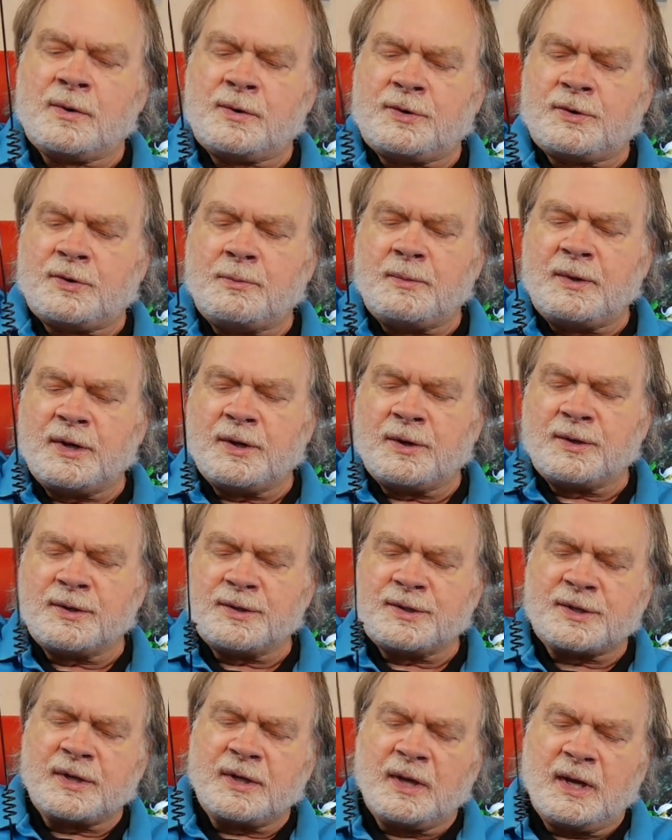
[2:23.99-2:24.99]
two
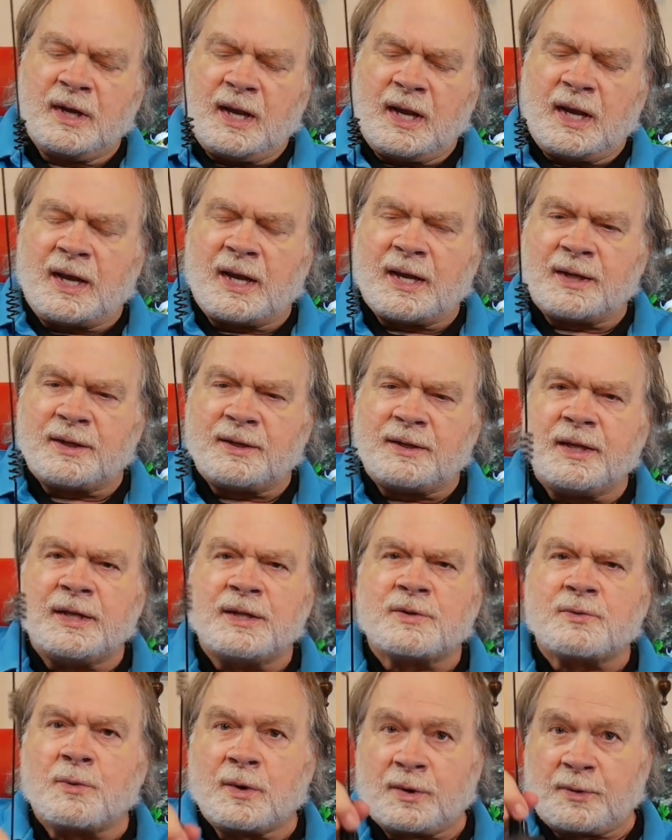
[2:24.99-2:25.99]
meters, and
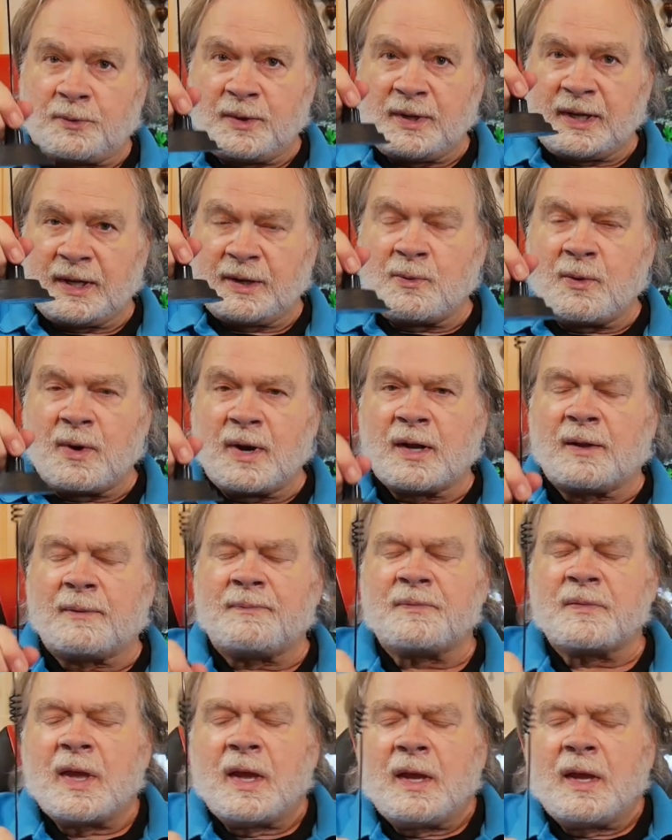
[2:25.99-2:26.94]
these work really well.